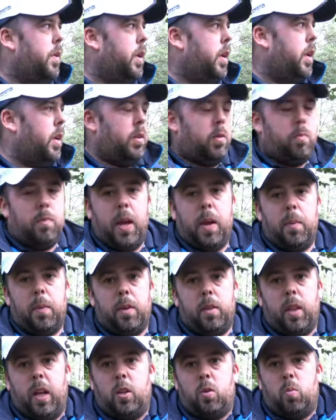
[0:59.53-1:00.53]
It's maybe
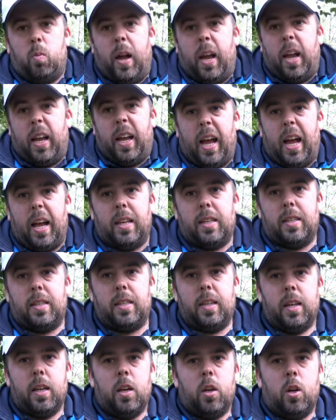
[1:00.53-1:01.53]
that's why
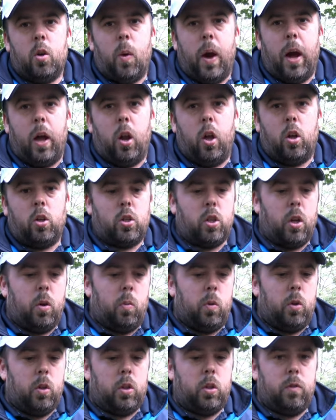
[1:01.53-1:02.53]
asked quite a lot, so
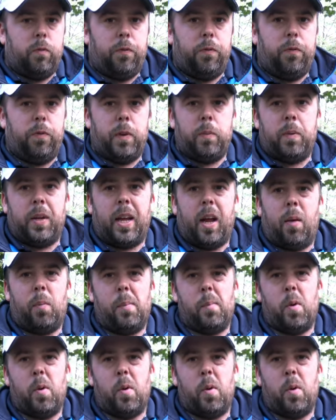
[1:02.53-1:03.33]
we'll flip the camera.